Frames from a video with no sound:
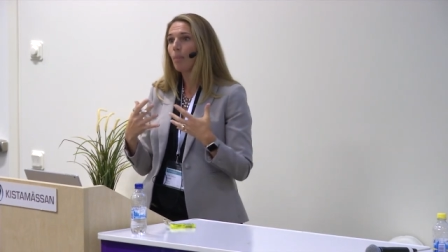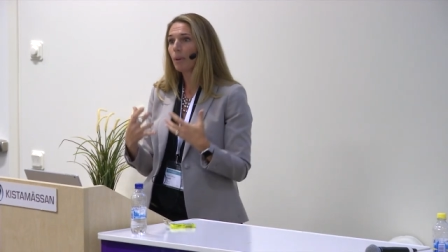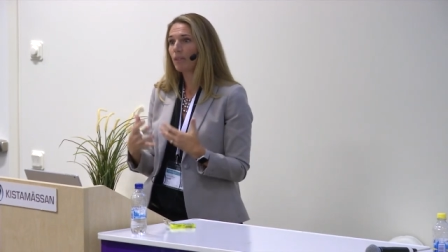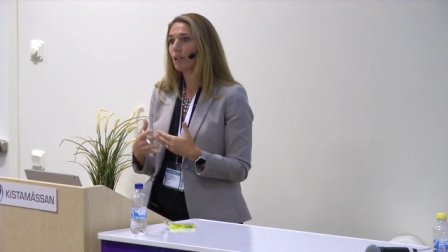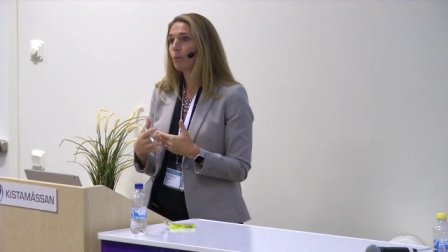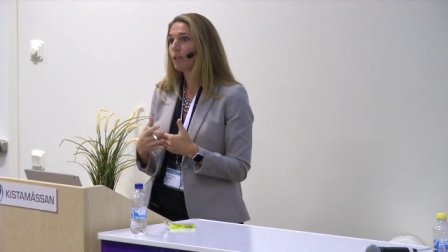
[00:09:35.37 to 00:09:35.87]

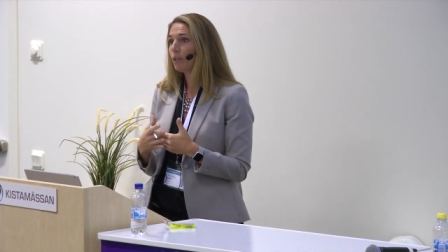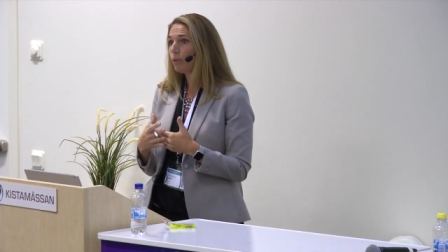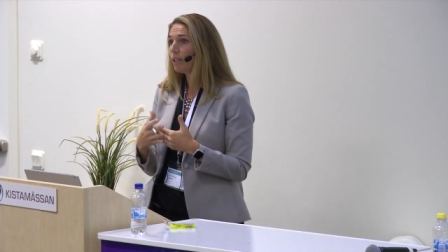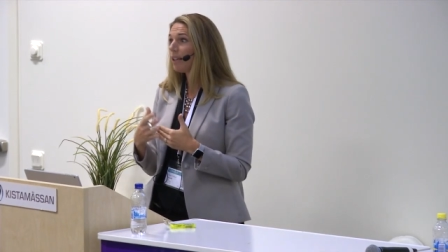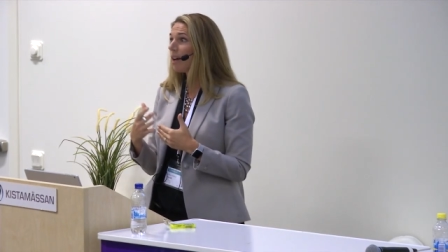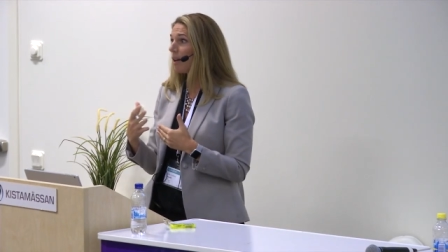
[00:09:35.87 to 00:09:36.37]
but then when it
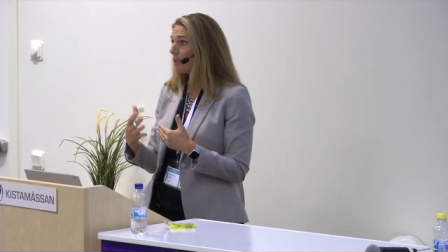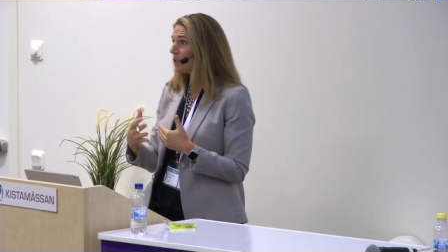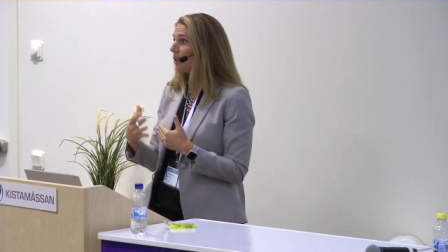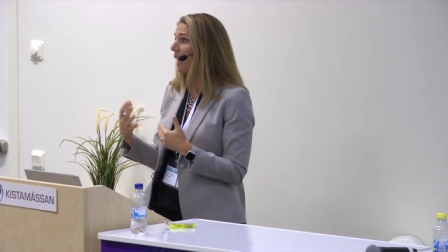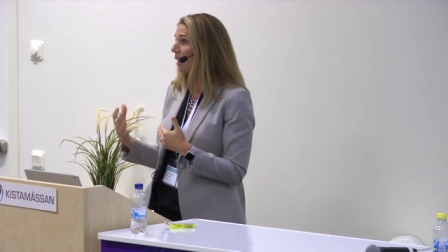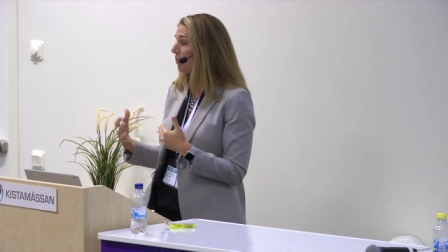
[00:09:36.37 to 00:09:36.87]
really comes
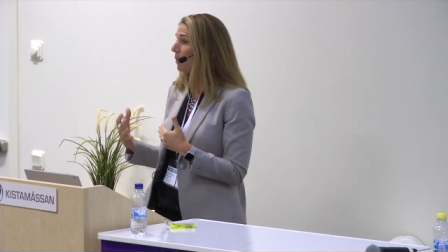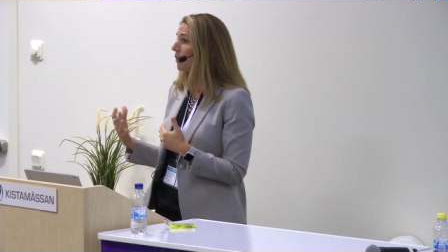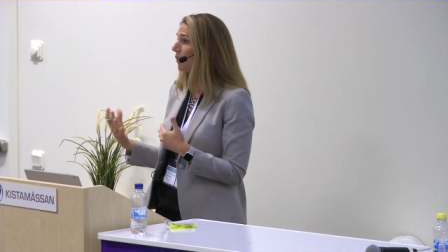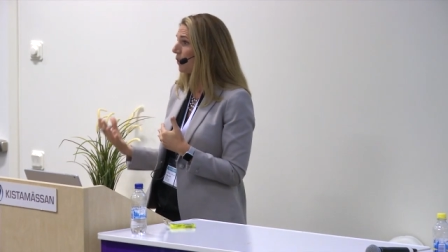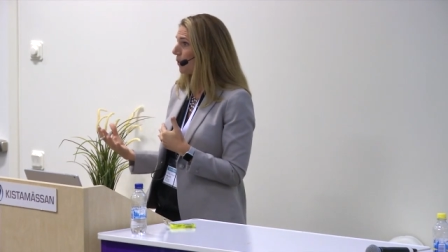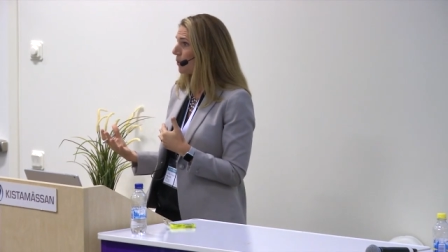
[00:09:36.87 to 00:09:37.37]
to helping
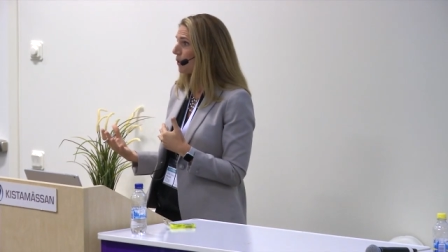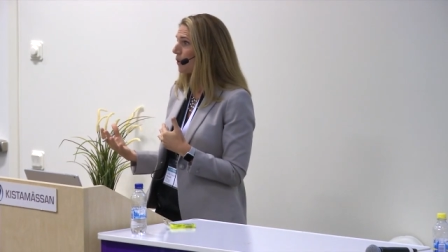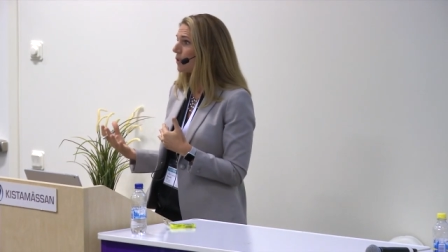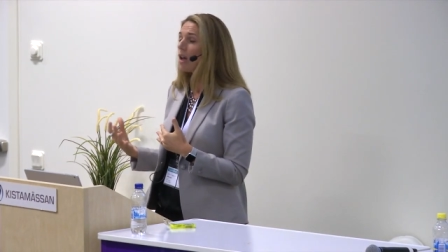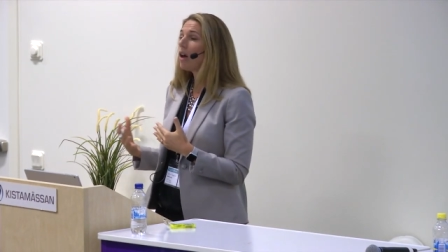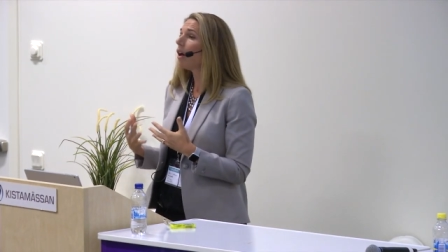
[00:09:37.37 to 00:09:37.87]
their
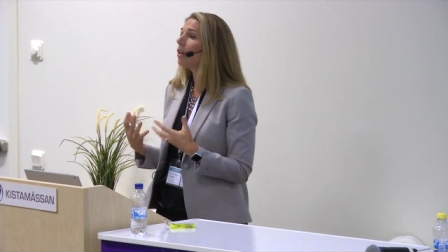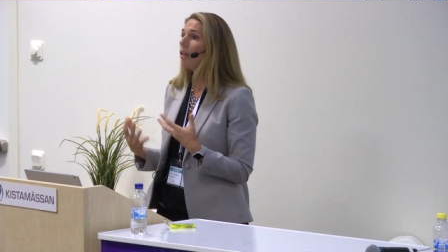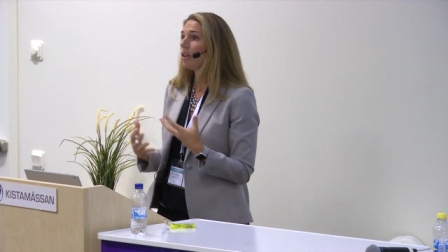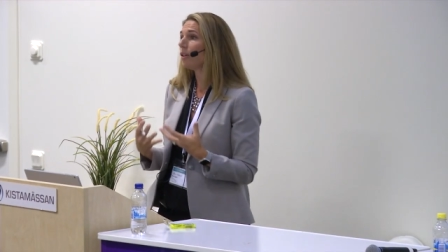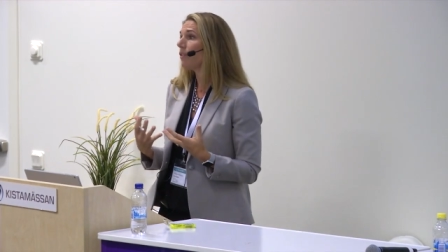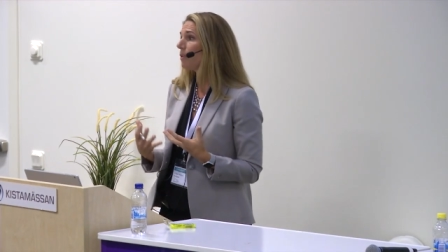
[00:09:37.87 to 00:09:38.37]
users, a
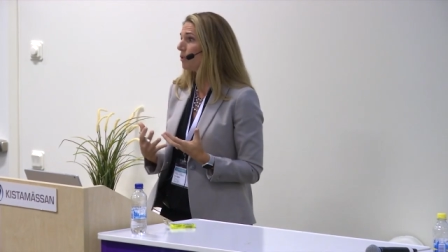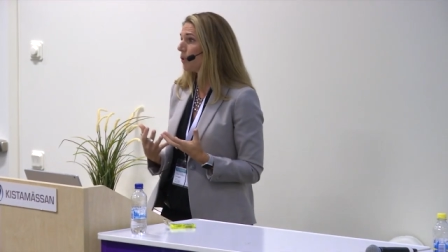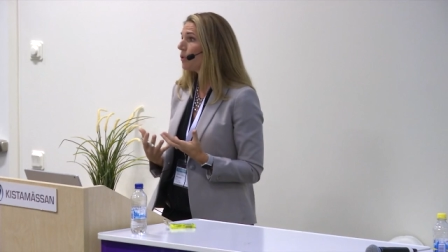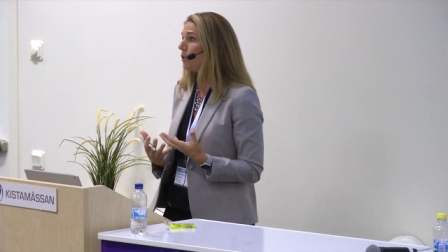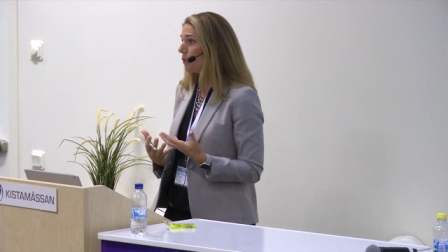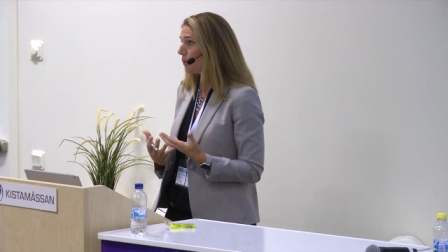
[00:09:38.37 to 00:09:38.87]
lot of them
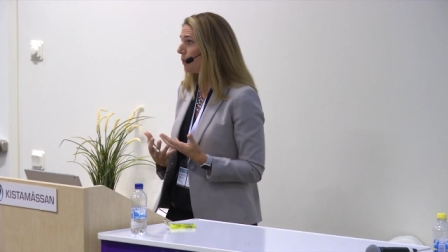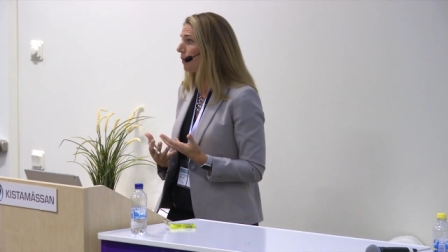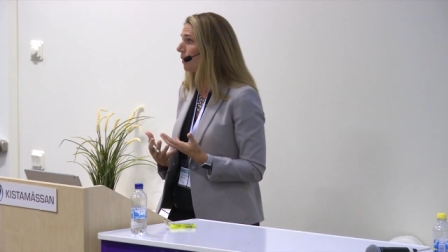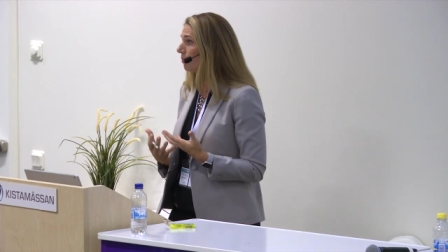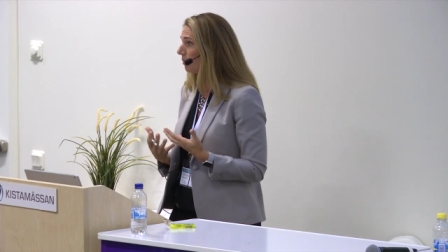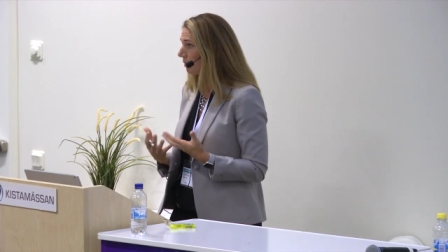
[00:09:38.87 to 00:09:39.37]
don't do
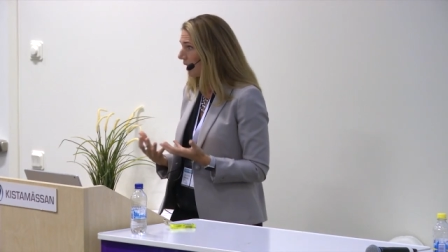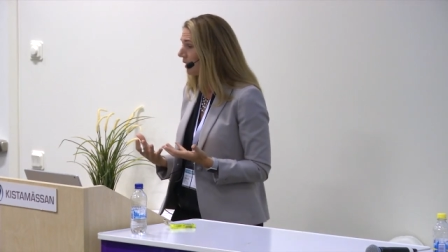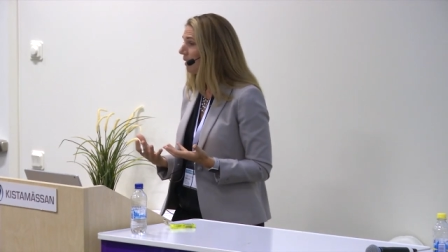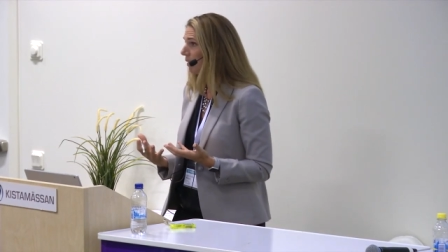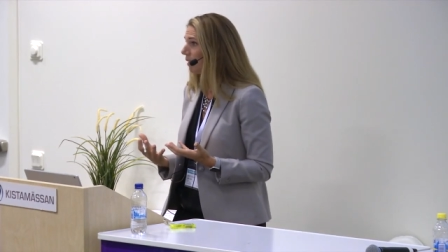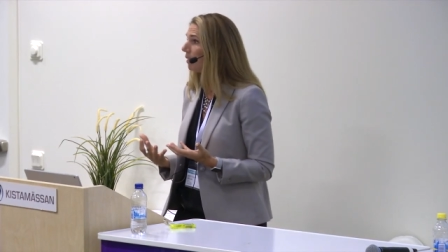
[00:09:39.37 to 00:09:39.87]

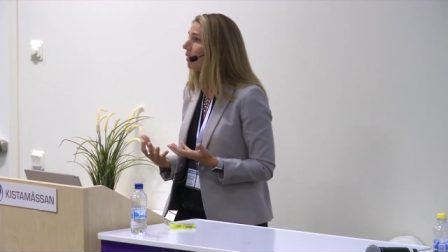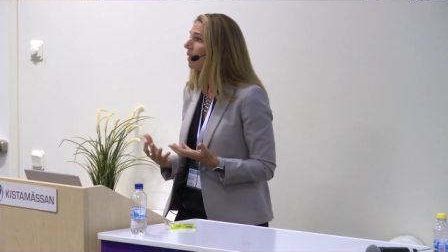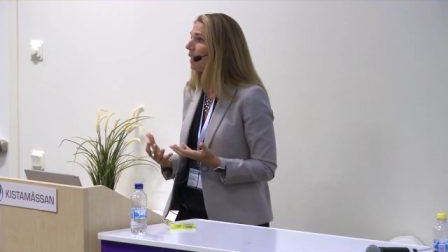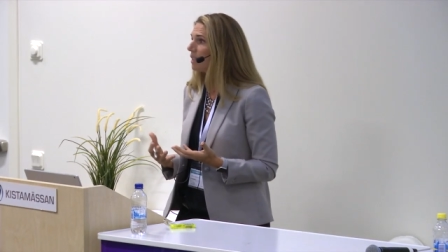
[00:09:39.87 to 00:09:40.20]
anything.